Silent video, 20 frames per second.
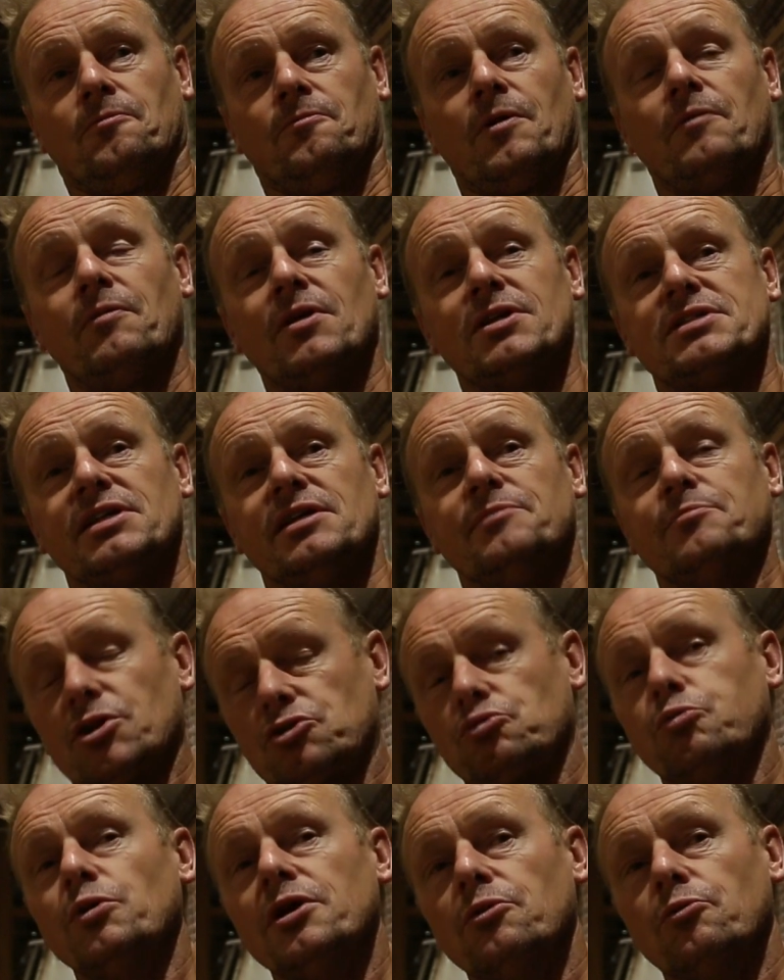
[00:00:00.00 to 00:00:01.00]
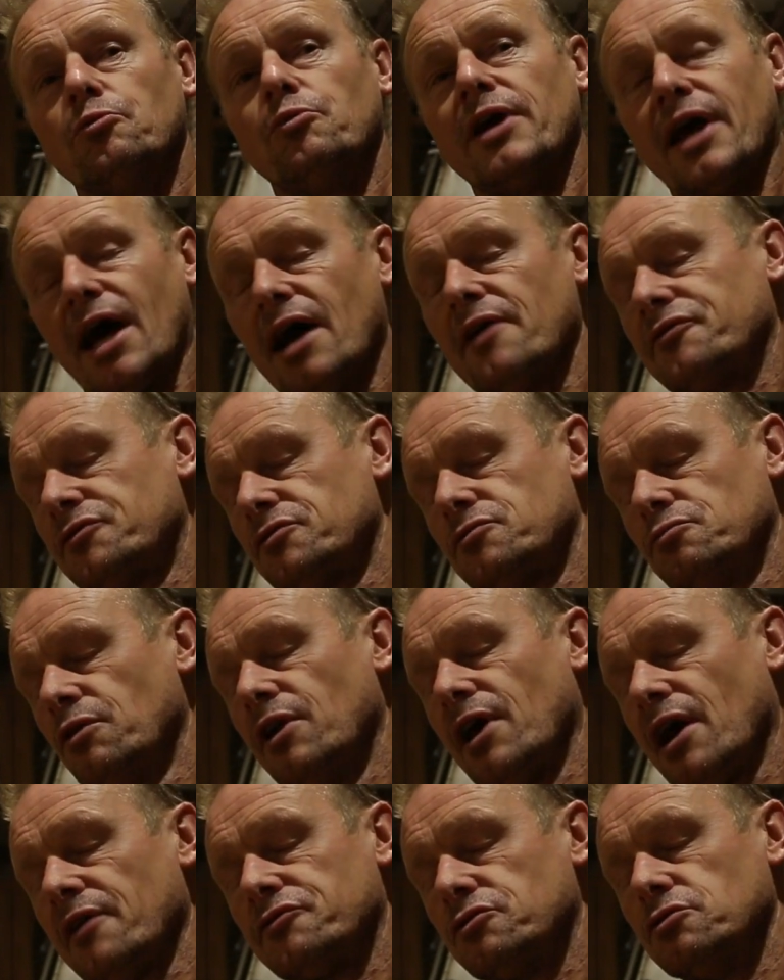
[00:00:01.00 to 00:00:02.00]
We will see, but we
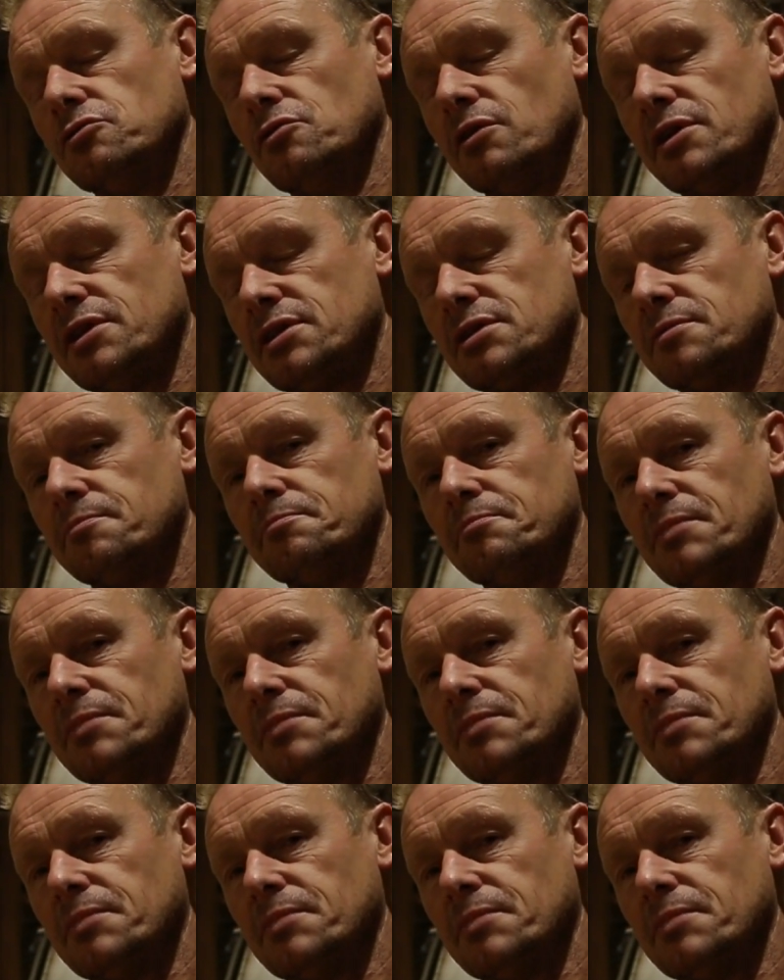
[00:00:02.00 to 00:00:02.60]
have to do it,